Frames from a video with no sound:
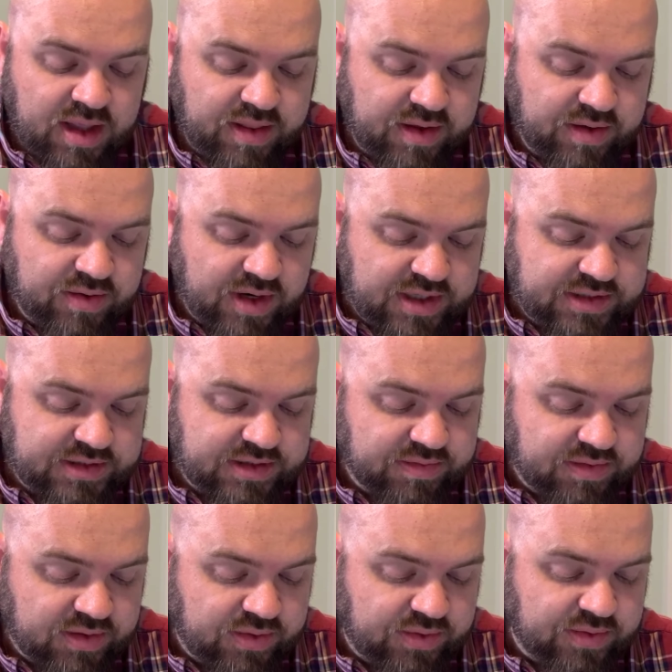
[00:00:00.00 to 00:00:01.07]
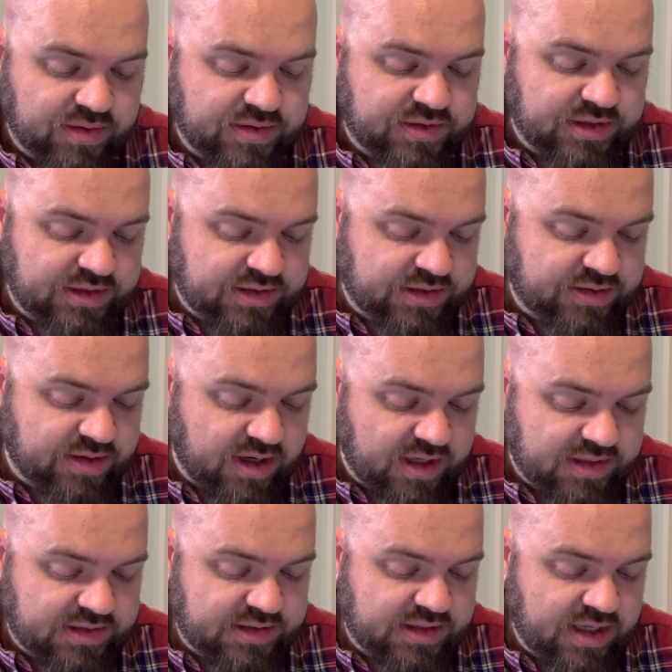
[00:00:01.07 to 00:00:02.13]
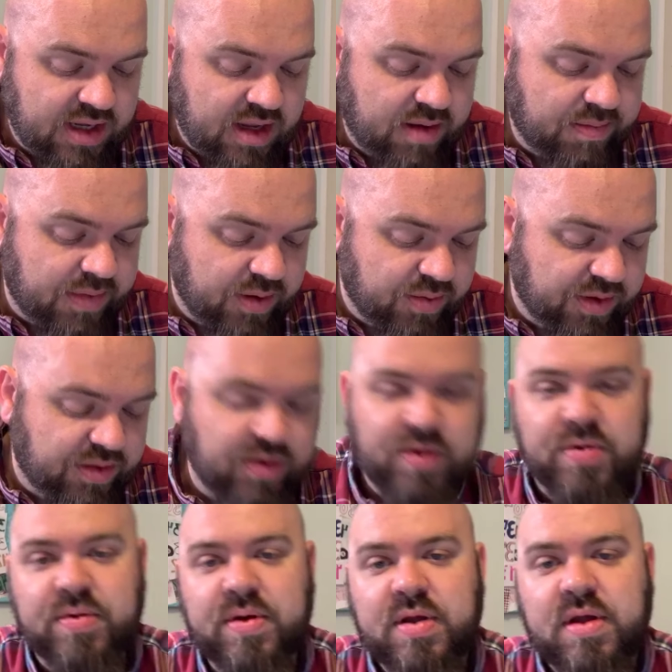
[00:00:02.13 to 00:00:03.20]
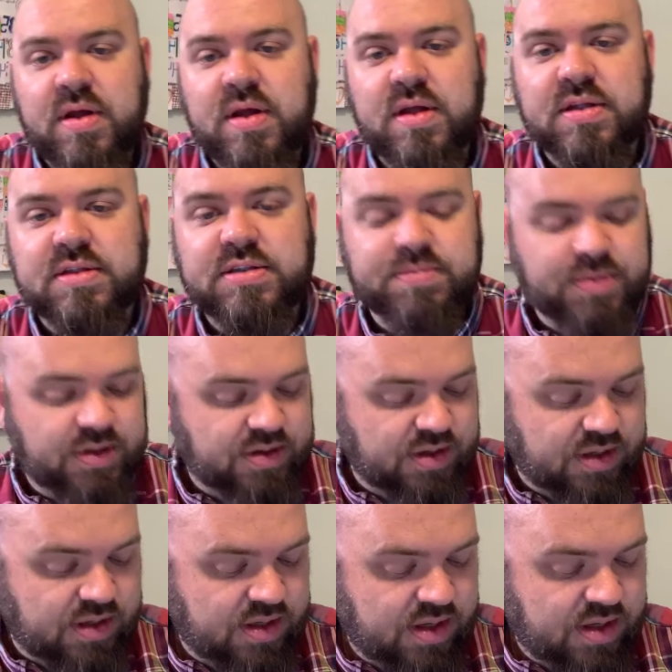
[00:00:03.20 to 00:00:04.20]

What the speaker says: The grace of the Lord Jesus Christ be with you in spirit.